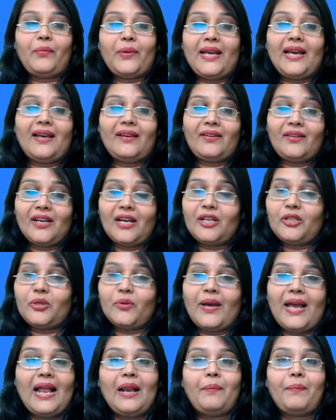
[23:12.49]
we are here
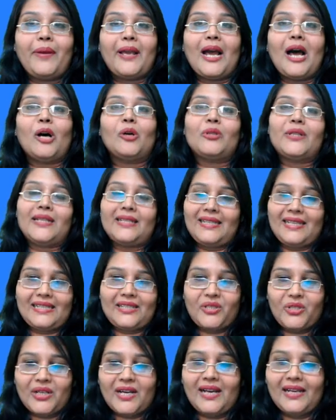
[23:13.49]
to help you out in
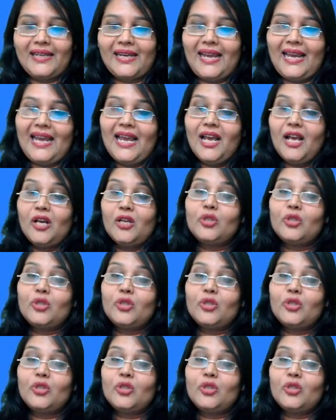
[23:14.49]
this journey.